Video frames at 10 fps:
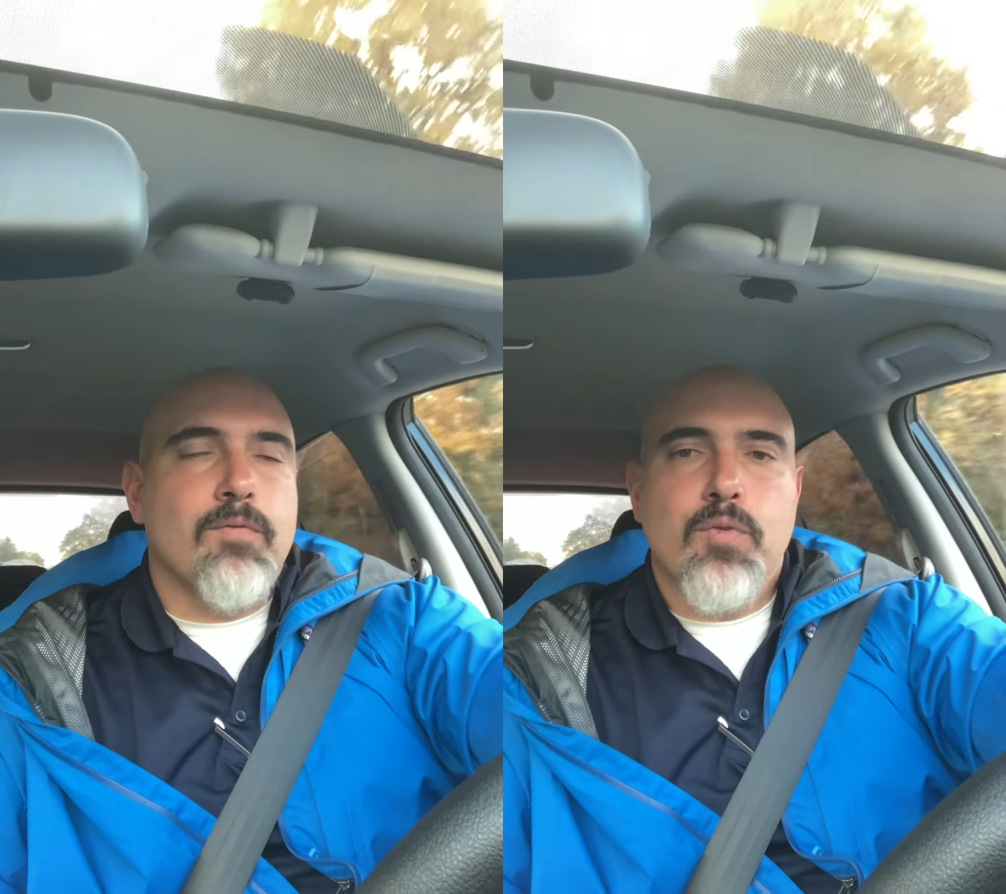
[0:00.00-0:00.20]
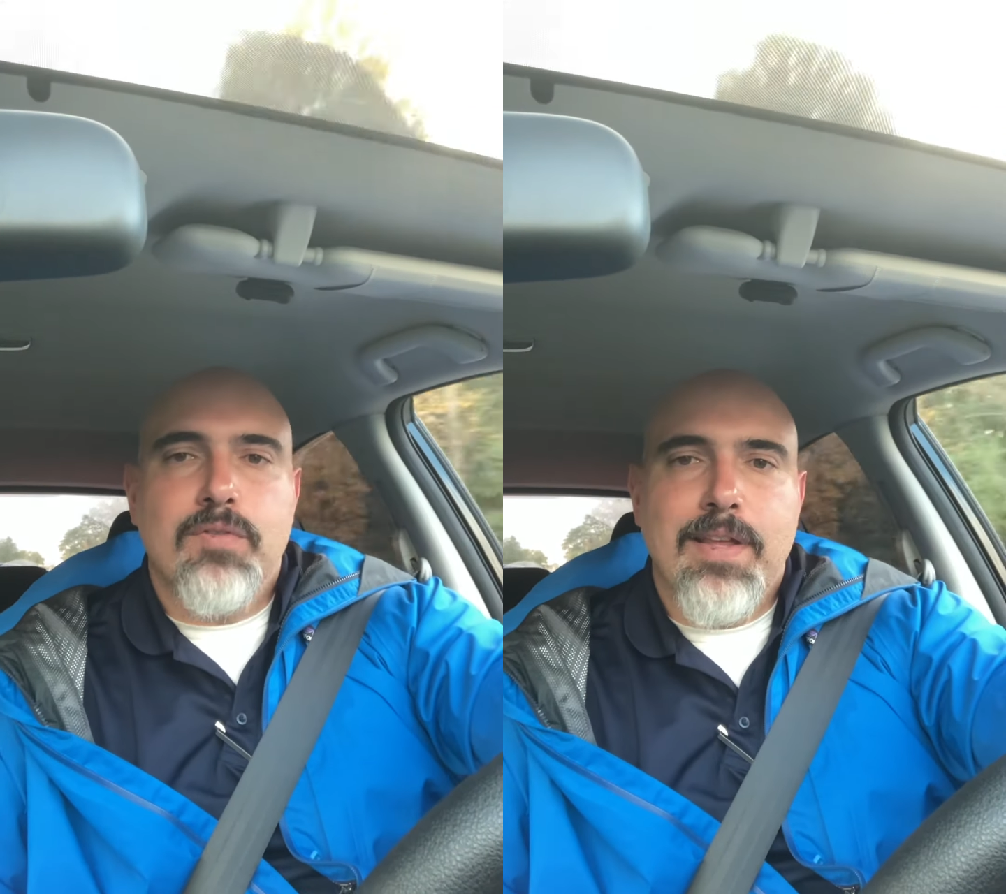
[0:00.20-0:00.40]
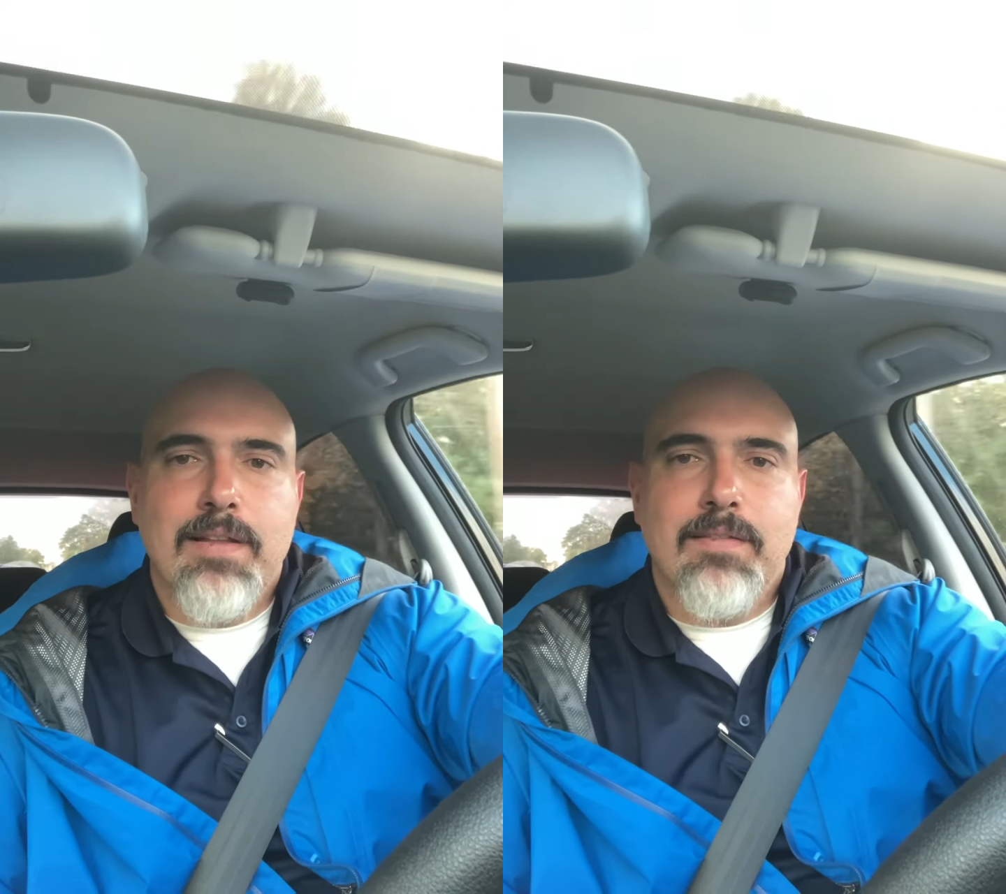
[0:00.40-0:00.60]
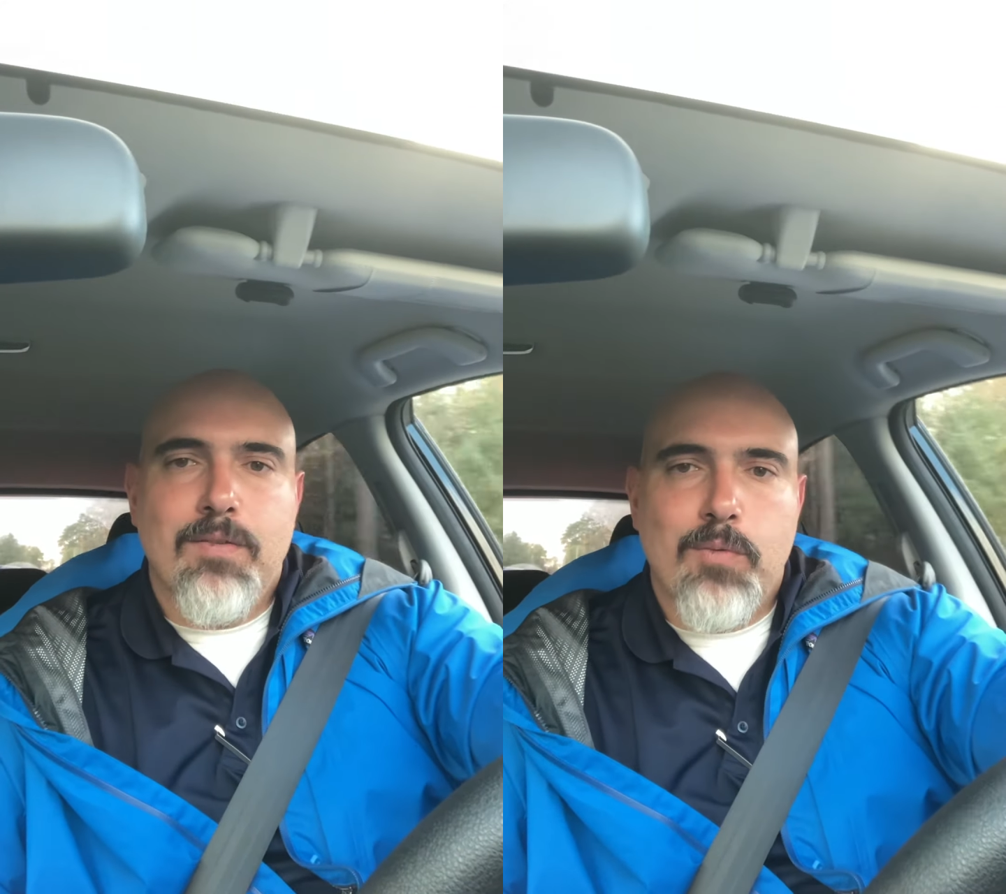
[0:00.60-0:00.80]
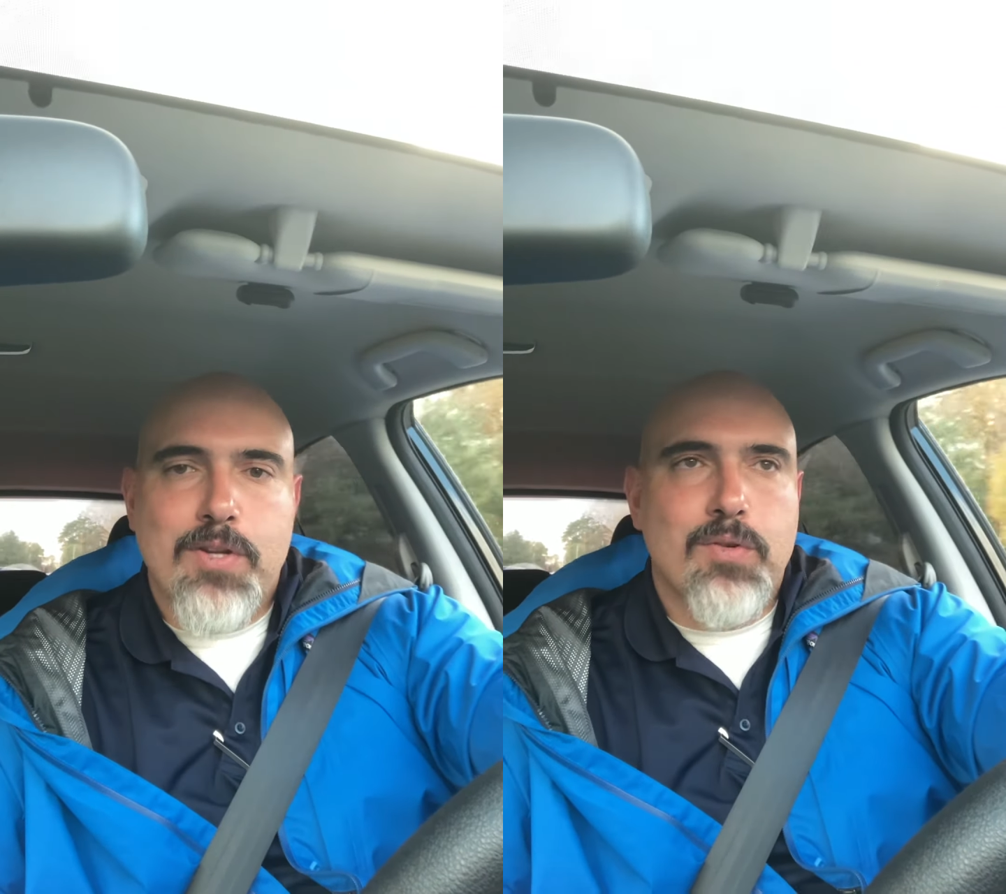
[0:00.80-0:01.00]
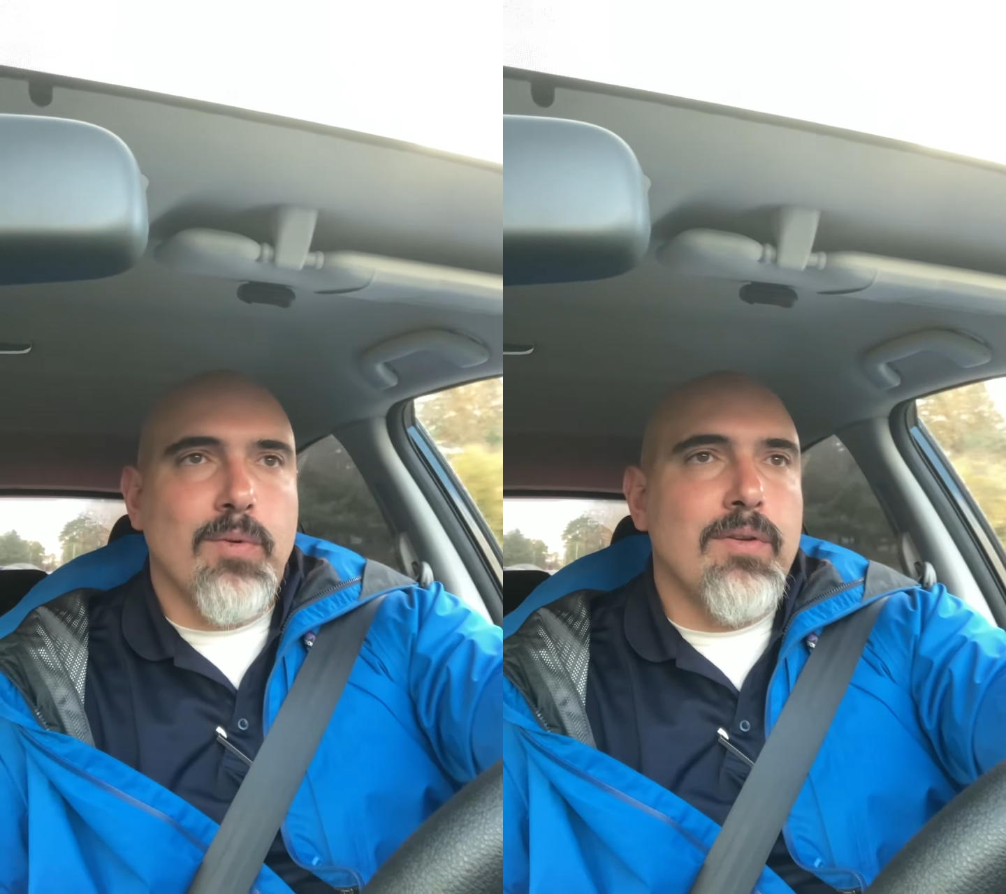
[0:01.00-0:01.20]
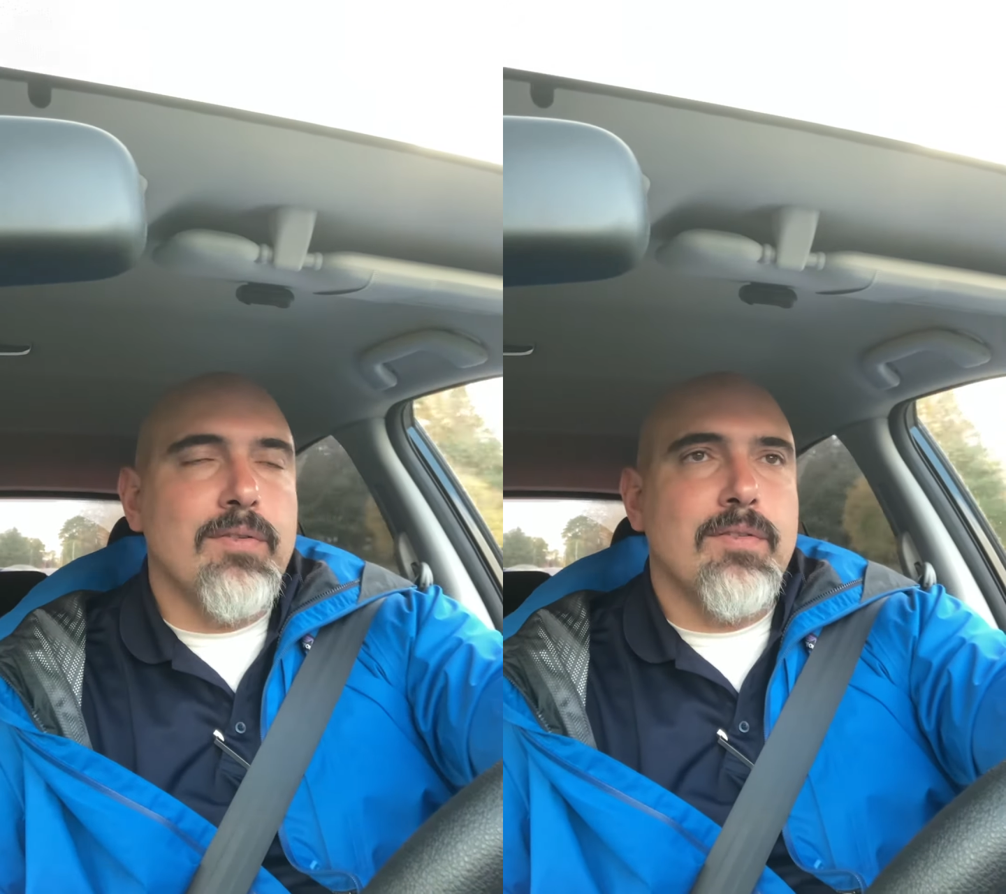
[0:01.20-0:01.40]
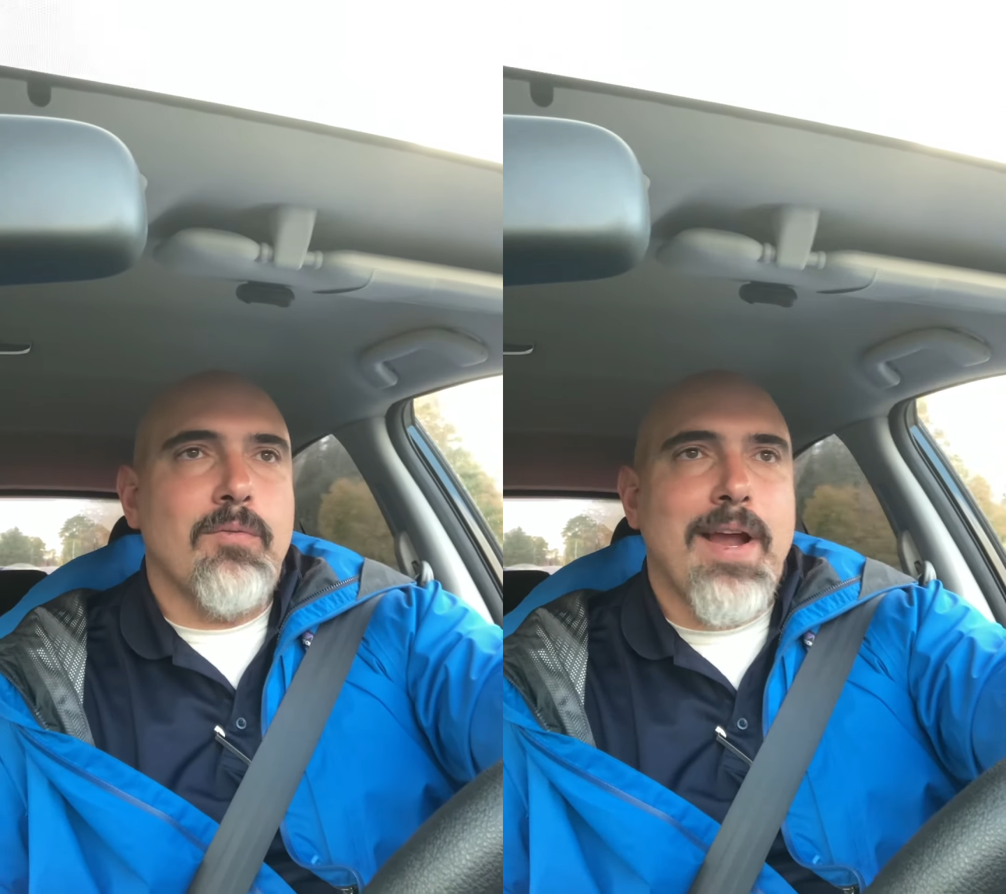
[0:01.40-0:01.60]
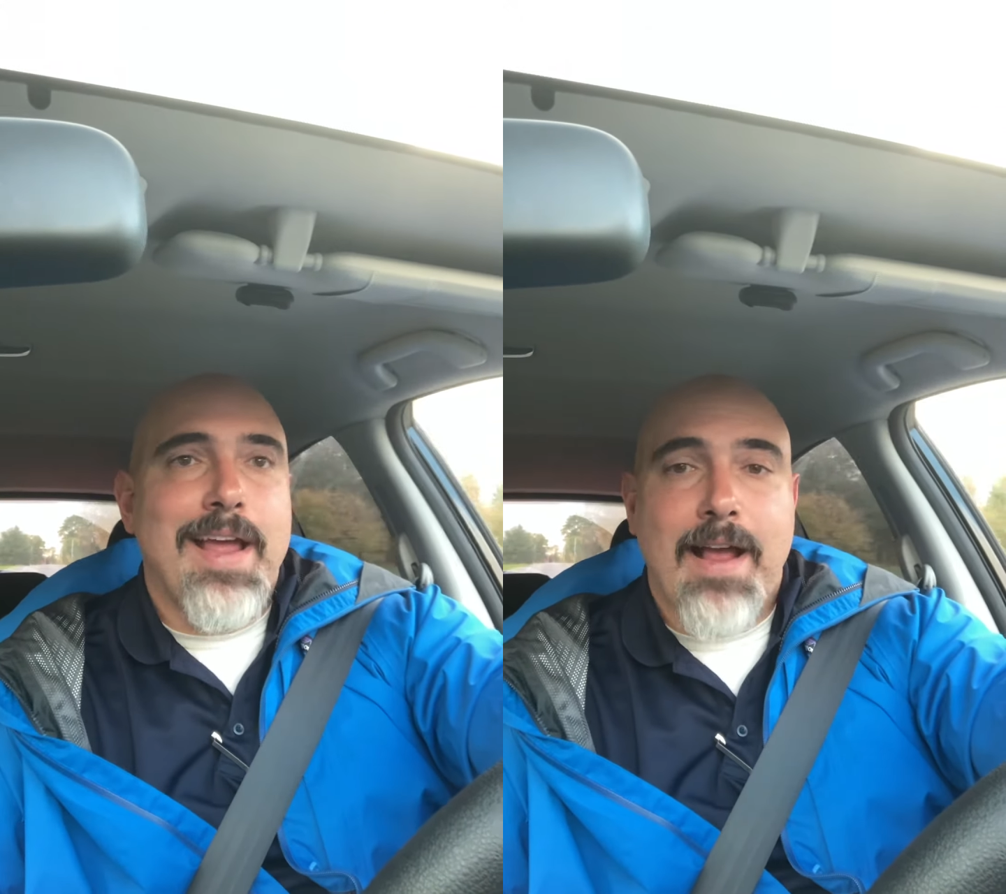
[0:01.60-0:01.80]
routines and rituals, right?